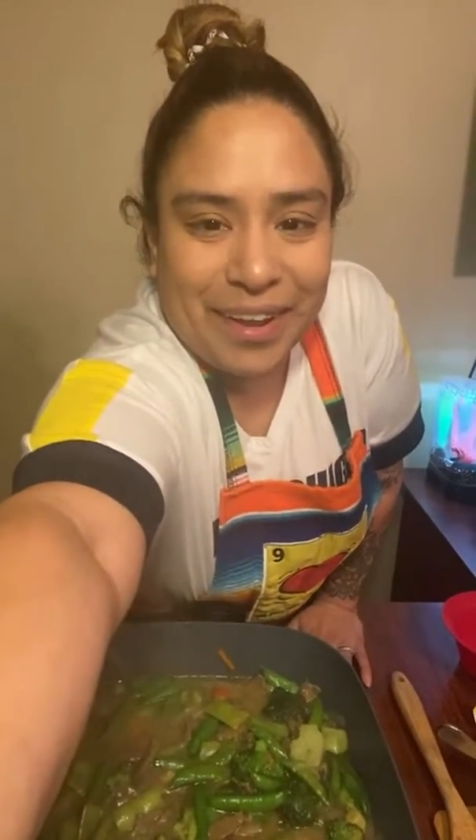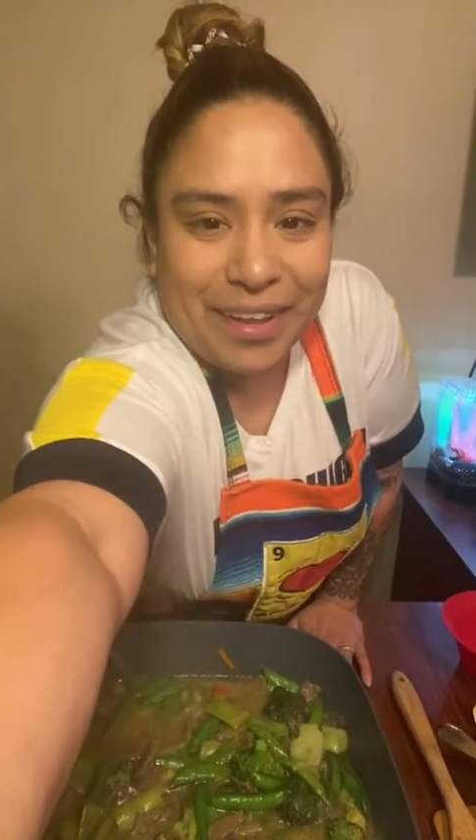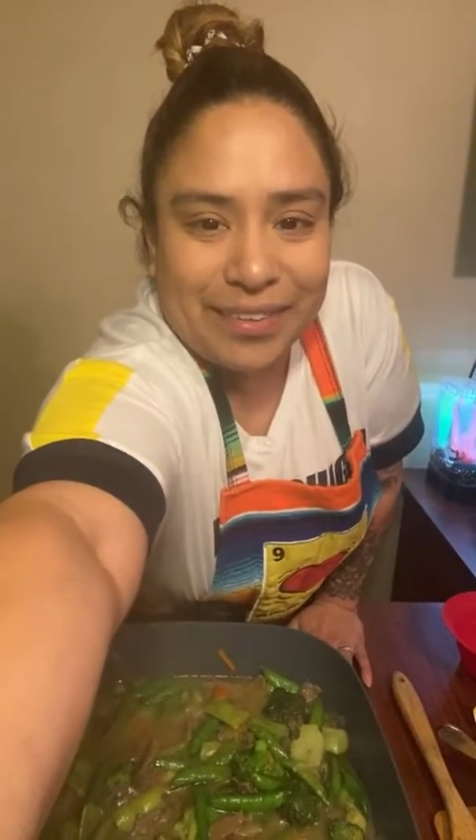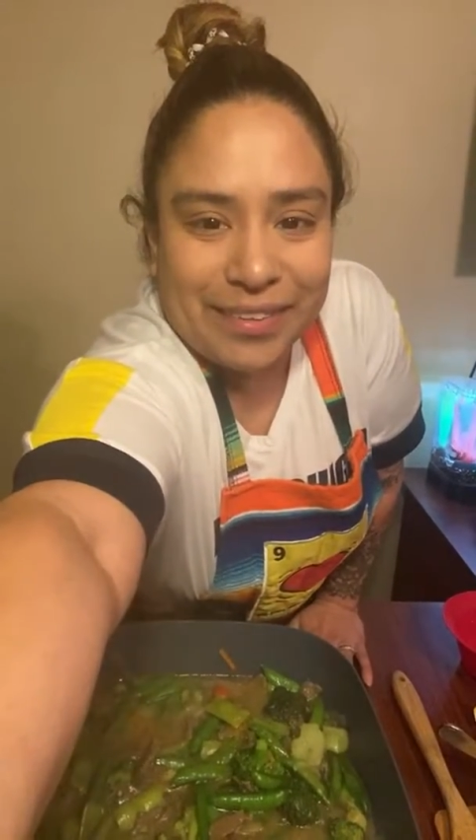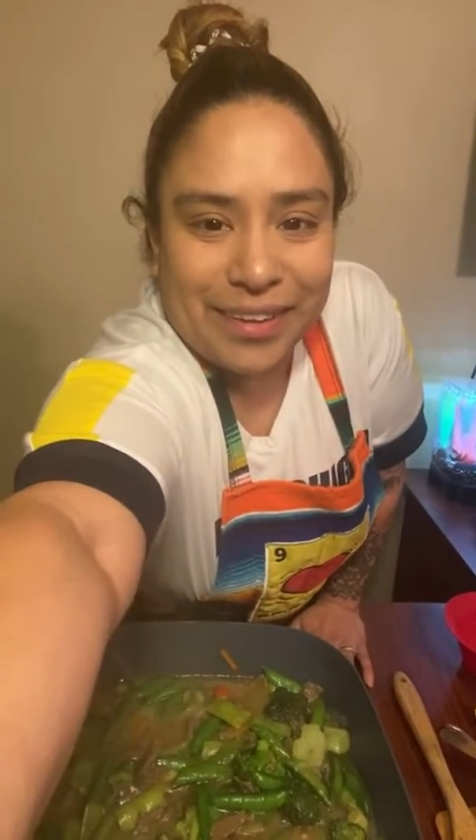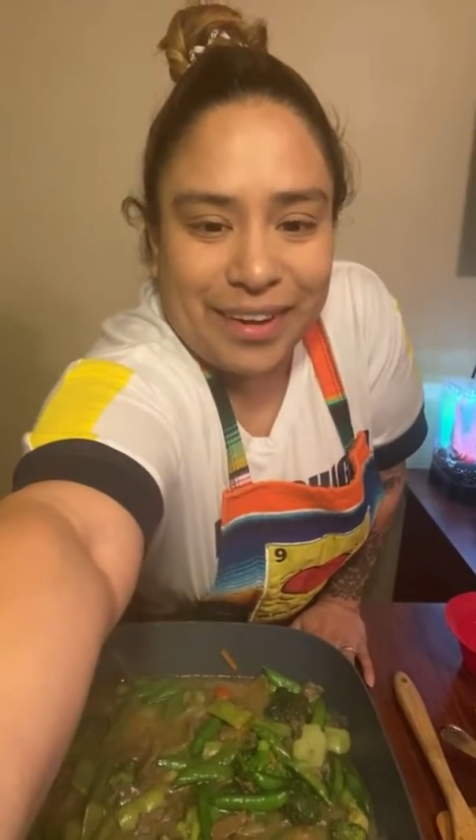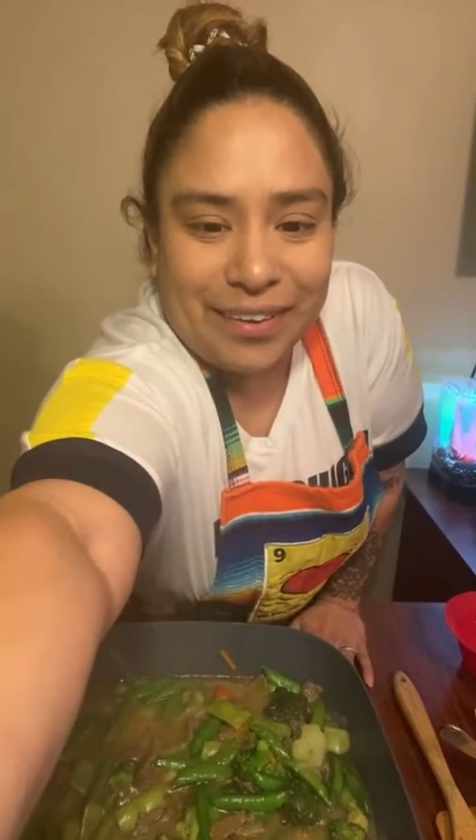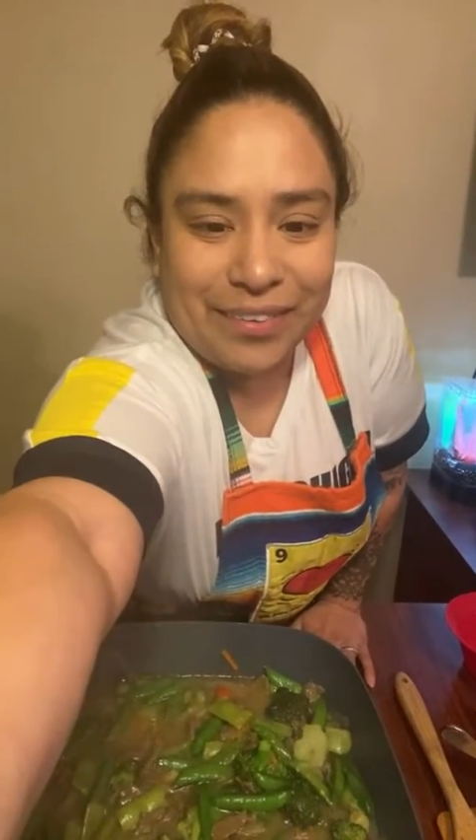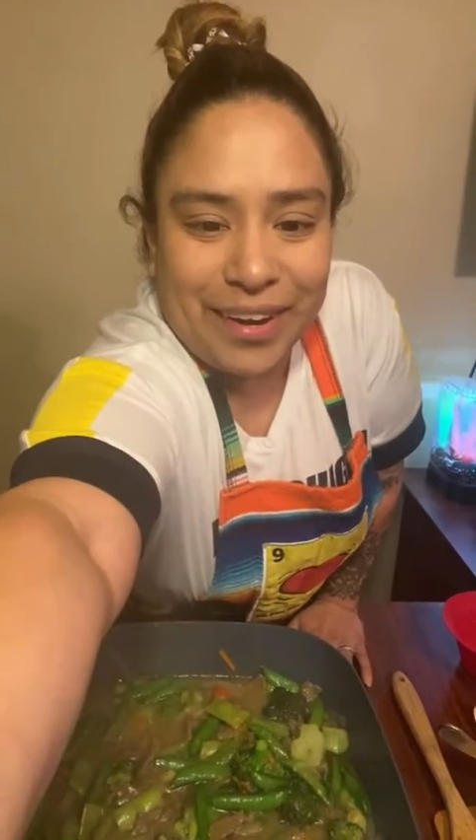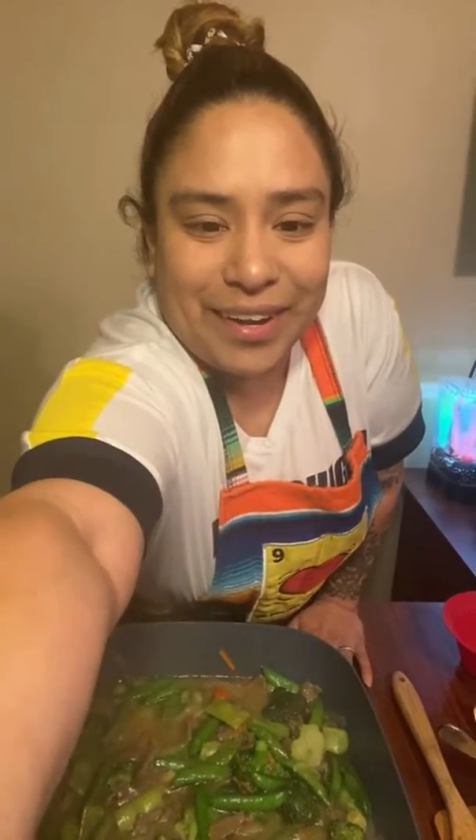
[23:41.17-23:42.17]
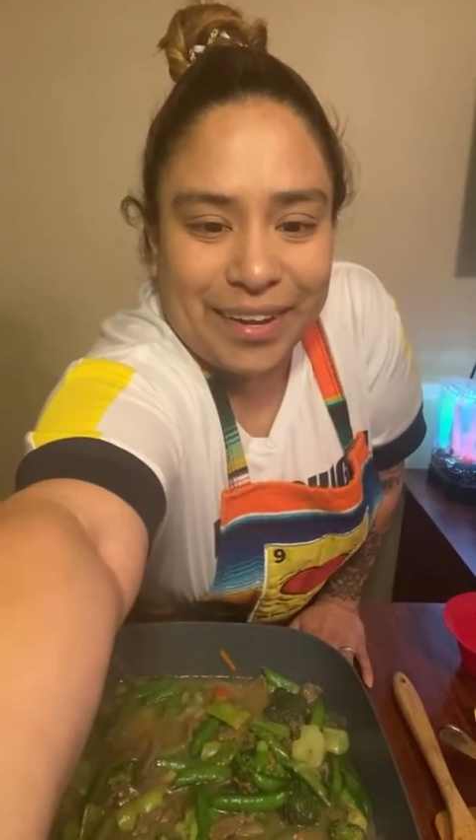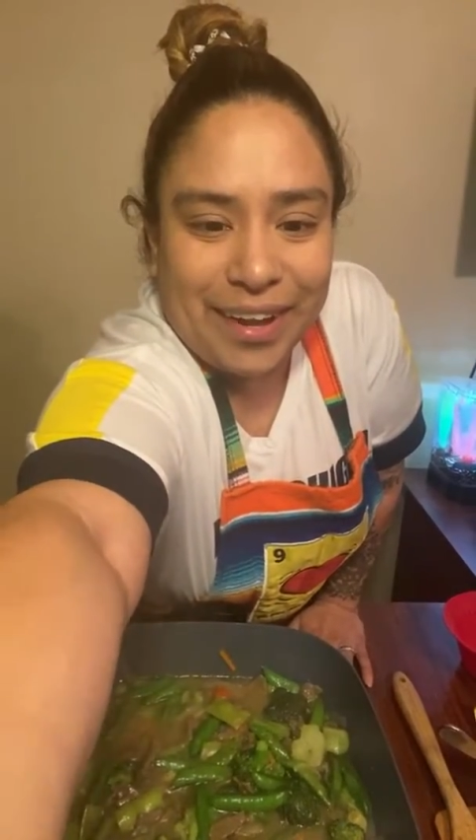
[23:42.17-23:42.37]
Let's see, how do I